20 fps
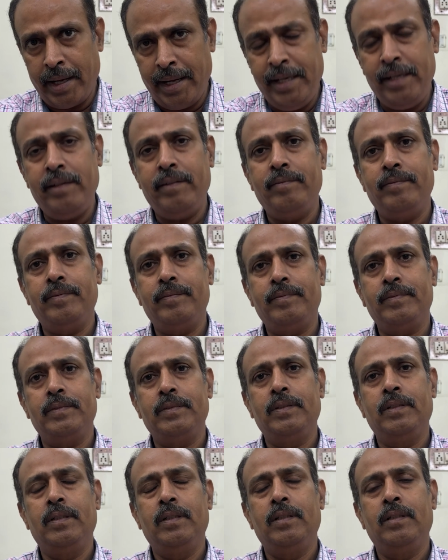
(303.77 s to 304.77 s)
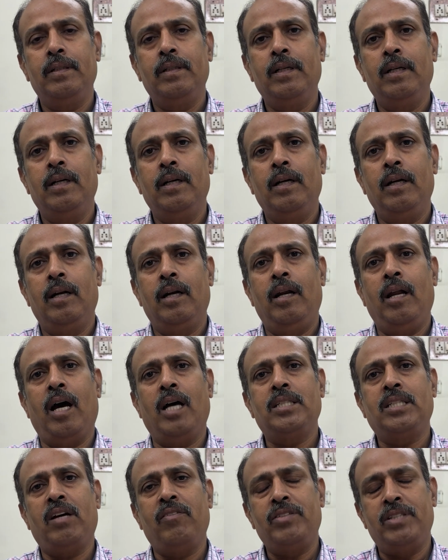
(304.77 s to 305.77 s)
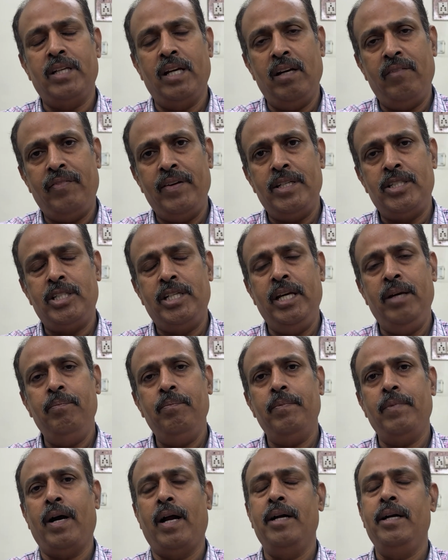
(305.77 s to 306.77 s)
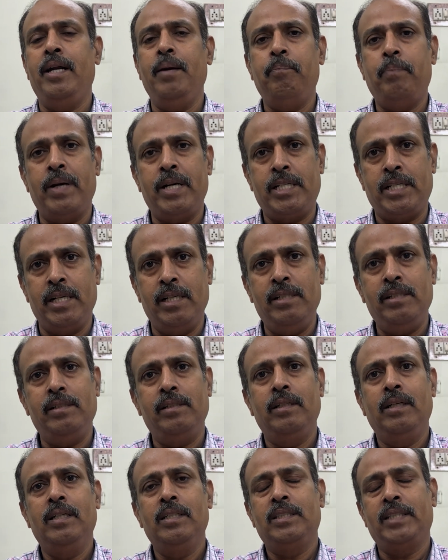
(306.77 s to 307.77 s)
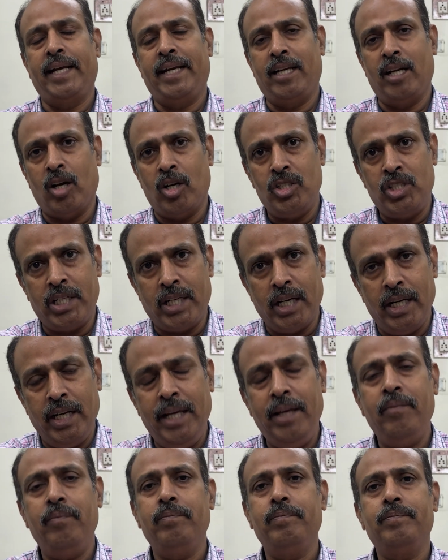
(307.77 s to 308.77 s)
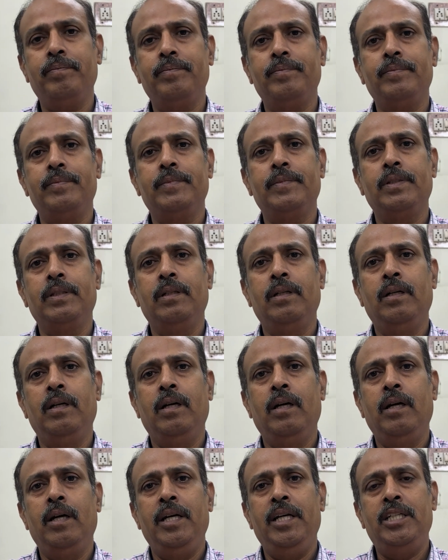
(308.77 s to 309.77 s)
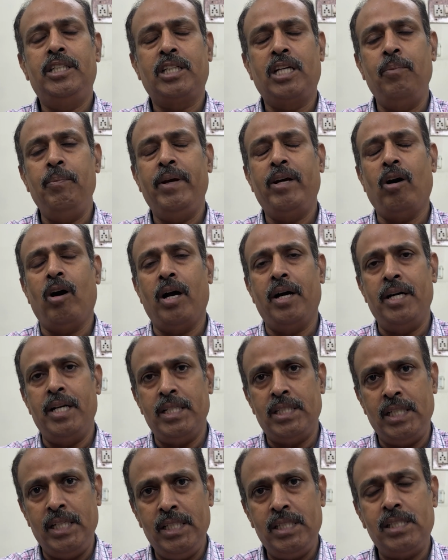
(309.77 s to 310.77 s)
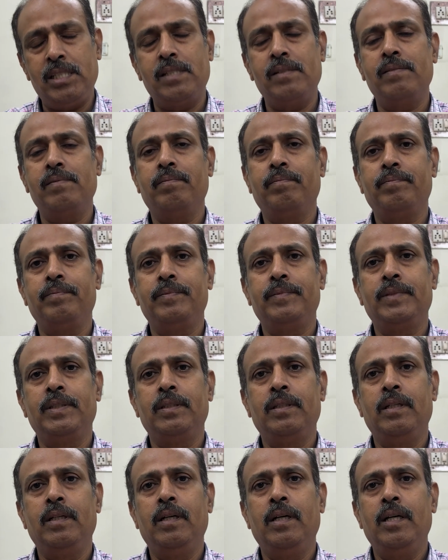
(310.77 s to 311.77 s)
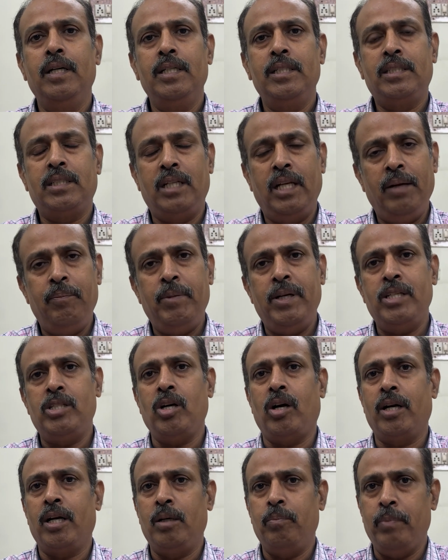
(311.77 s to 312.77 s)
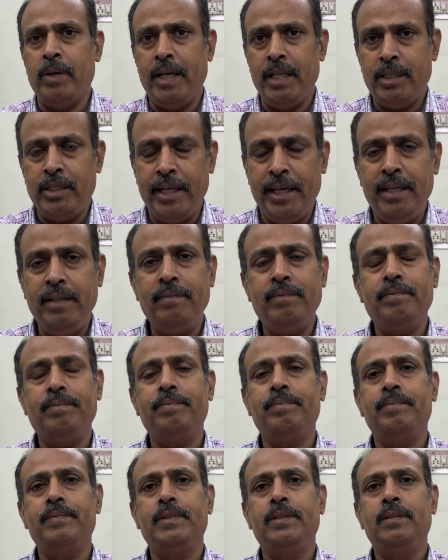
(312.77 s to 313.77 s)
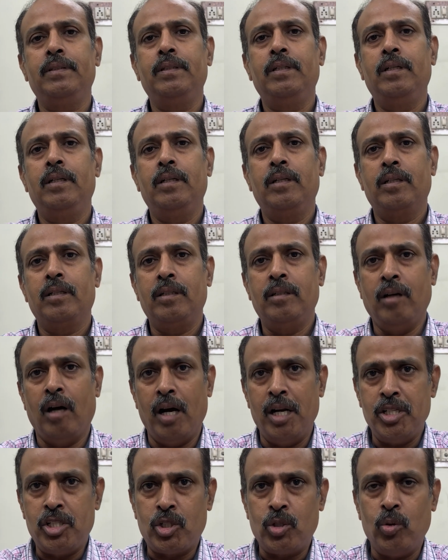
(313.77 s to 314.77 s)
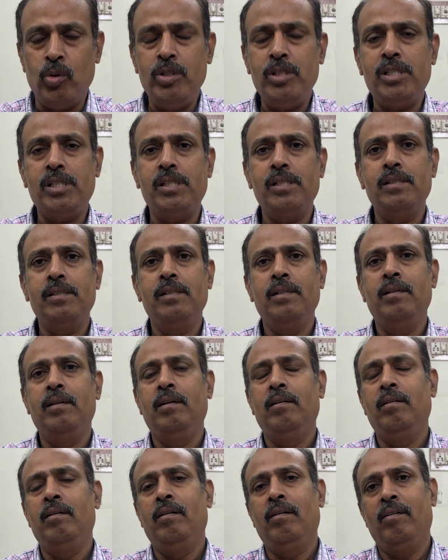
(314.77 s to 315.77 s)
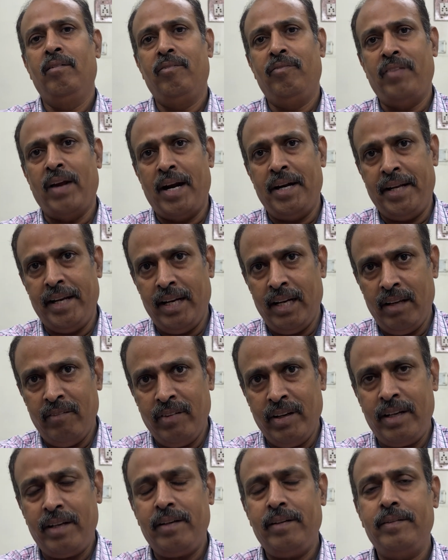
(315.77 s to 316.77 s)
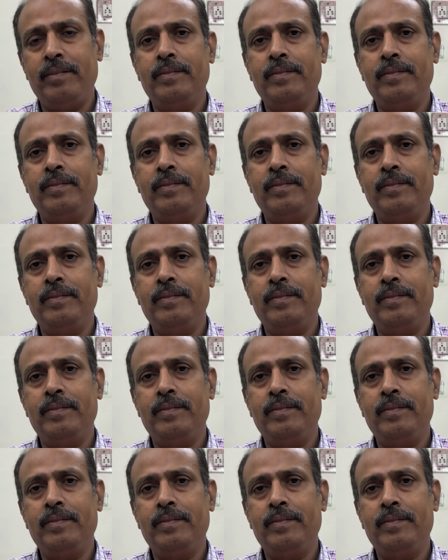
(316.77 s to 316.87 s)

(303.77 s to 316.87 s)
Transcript: brain, loss of self-esteem and depression psychologically, ischemic heart disease, sleep disordered breathing, gallstones, fatty liver,